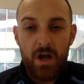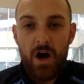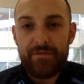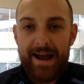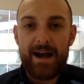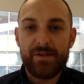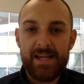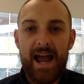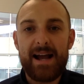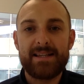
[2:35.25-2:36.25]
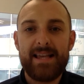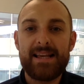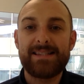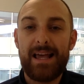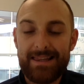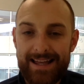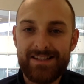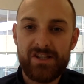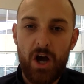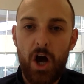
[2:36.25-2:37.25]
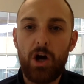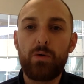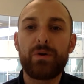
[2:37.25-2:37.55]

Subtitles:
of how to access Ladders at Home,